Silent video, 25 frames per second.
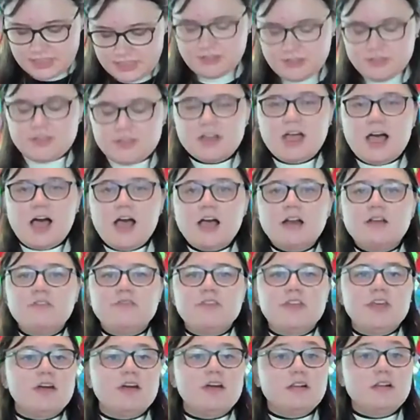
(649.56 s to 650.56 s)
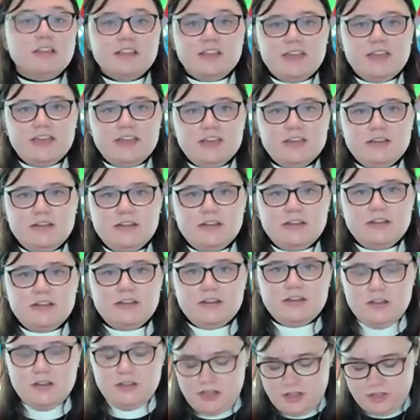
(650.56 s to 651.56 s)
The God of the unclean,
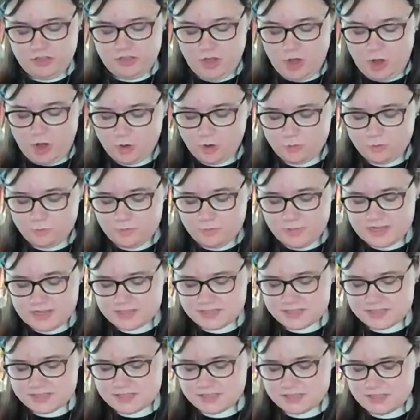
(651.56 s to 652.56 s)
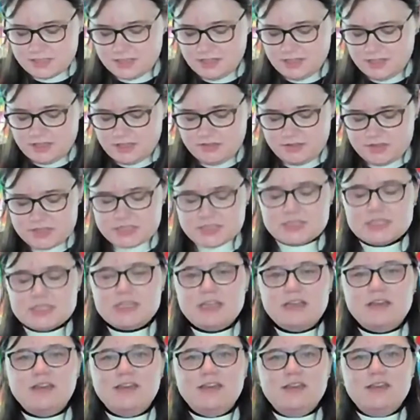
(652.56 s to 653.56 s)
the homeless, the
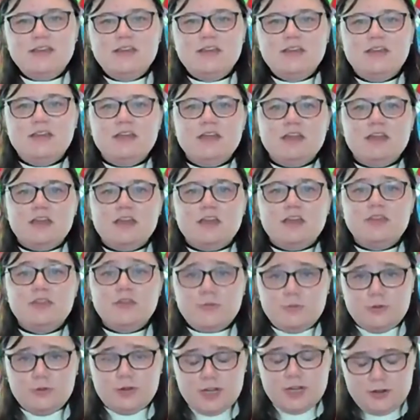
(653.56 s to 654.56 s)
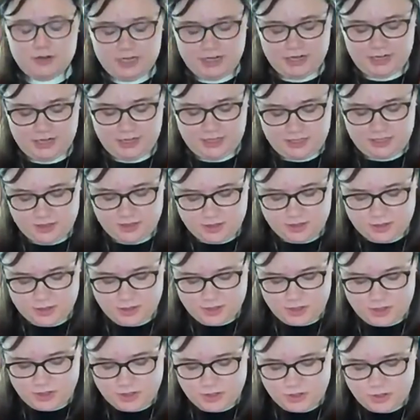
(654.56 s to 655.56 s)
sick, and the weary
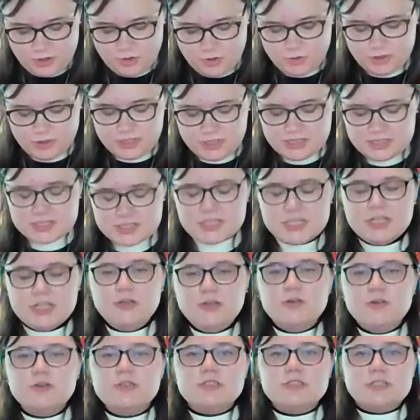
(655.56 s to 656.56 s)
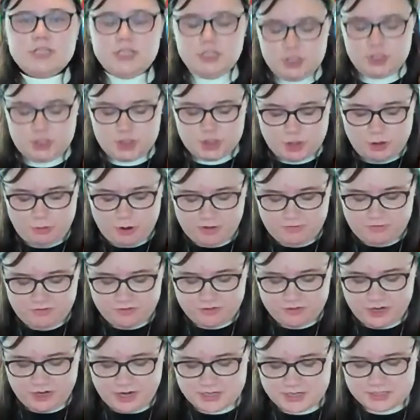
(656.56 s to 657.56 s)
will continuously show up
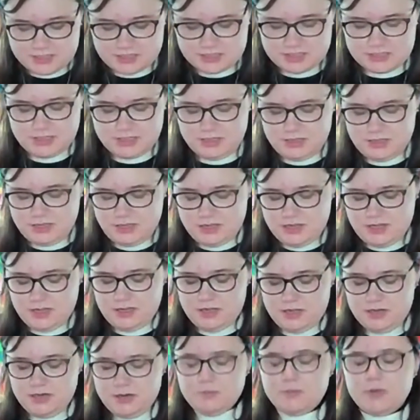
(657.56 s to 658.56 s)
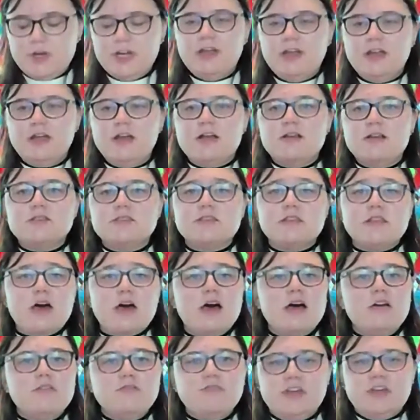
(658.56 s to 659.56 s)
for us, bringing us
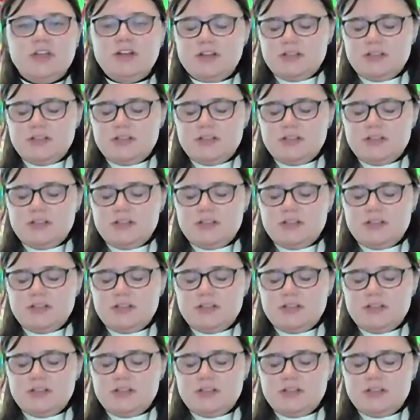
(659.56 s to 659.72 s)
love and a